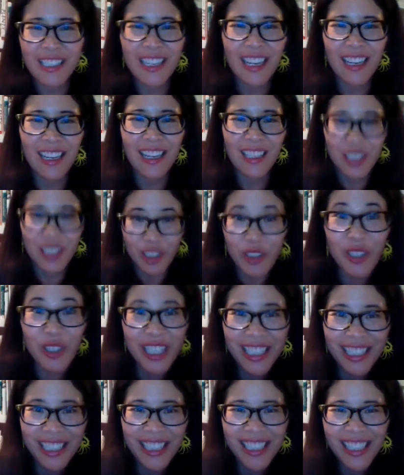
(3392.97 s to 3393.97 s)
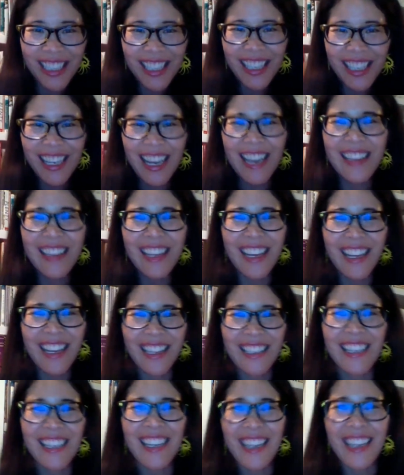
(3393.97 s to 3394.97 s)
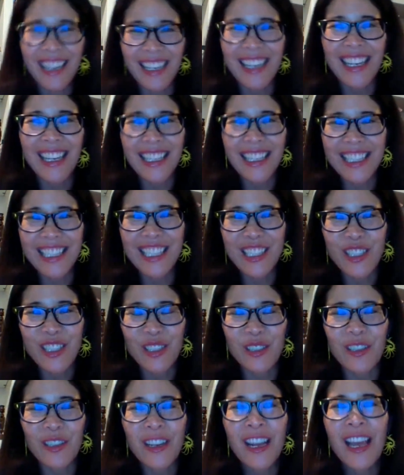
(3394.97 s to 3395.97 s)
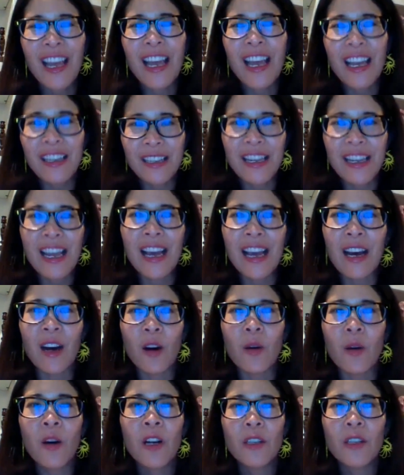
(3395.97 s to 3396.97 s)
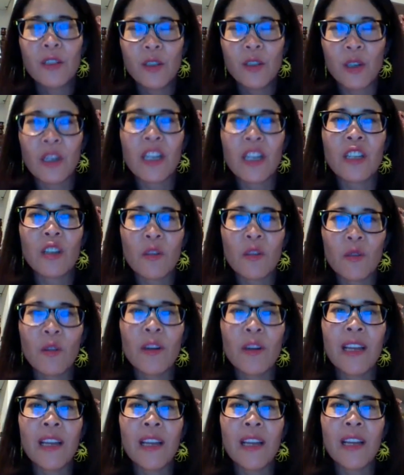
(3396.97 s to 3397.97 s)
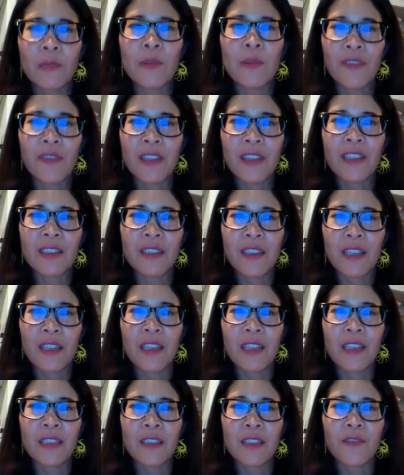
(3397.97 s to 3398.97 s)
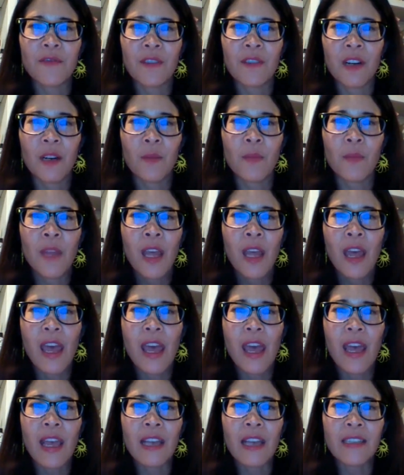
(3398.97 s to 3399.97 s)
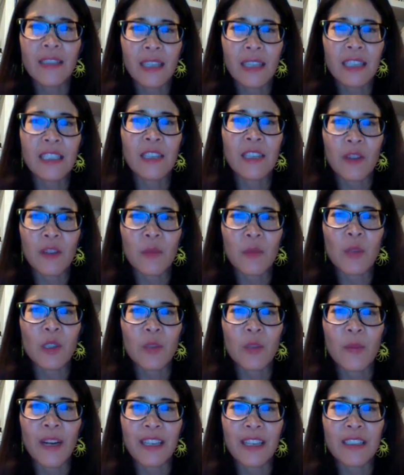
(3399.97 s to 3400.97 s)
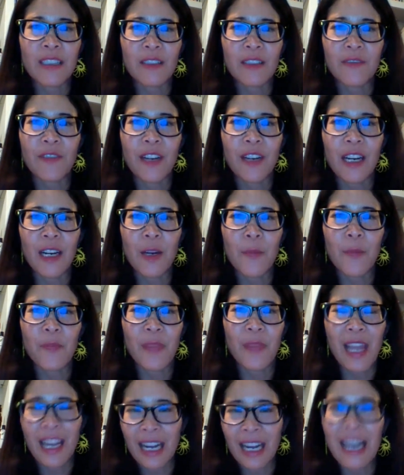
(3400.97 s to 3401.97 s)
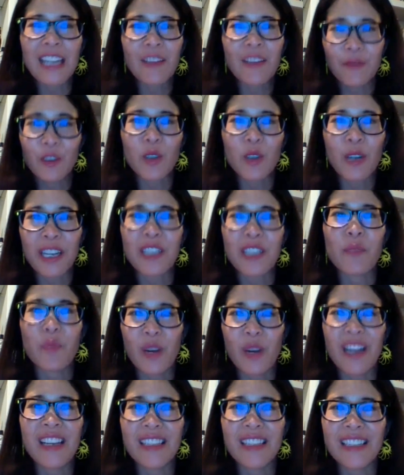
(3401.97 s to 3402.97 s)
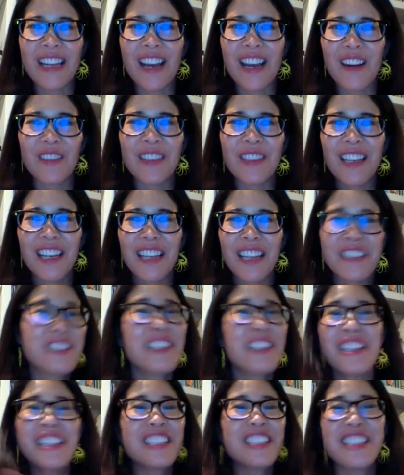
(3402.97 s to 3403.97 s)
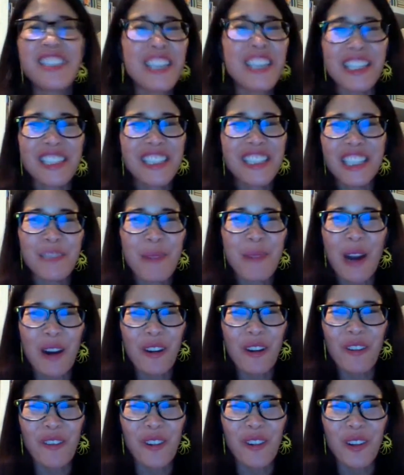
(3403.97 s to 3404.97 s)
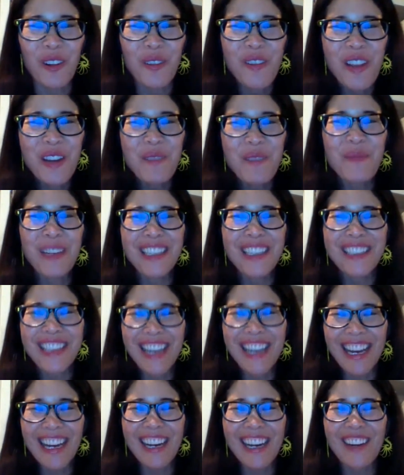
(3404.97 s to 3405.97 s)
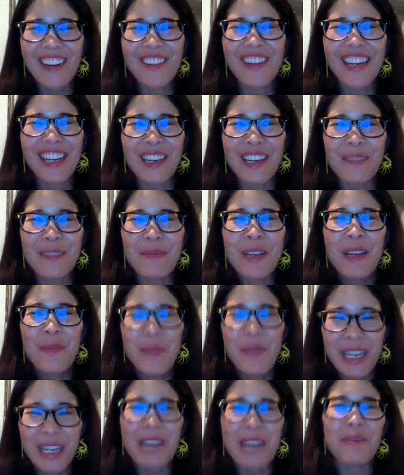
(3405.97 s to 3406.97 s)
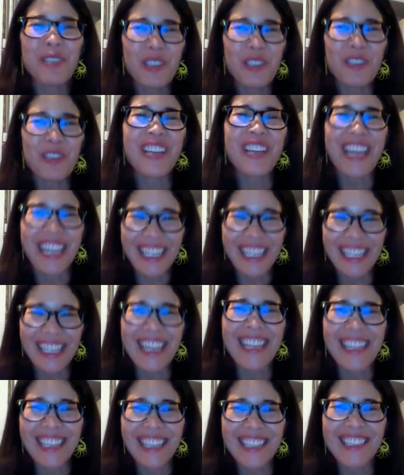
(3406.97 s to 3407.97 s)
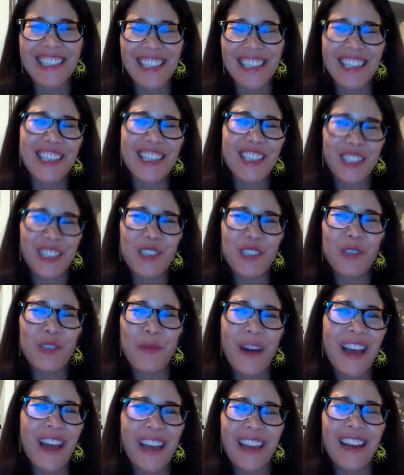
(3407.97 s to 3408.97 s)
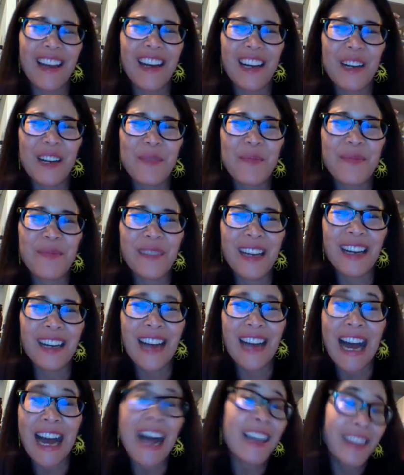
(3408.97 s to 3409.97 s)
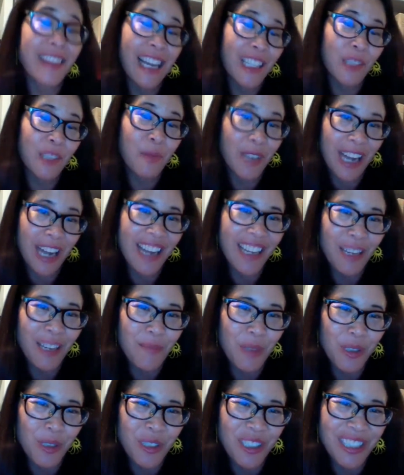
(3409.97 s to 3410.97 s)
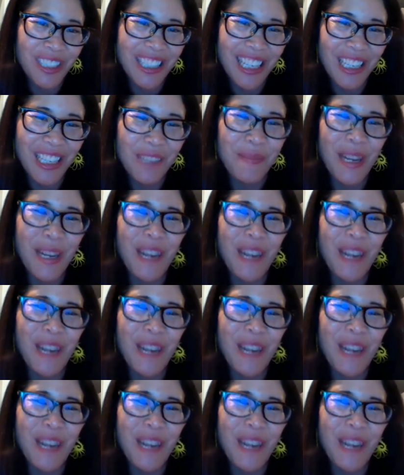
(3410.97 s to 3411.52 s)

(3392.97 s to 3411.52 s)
student, and then a teacher, and now starting to look at some of these things from a scientific perspective, and kind of trying to break it down. Still is just as powerful, but now being able to look at it in this new way, that's what I get most excited about.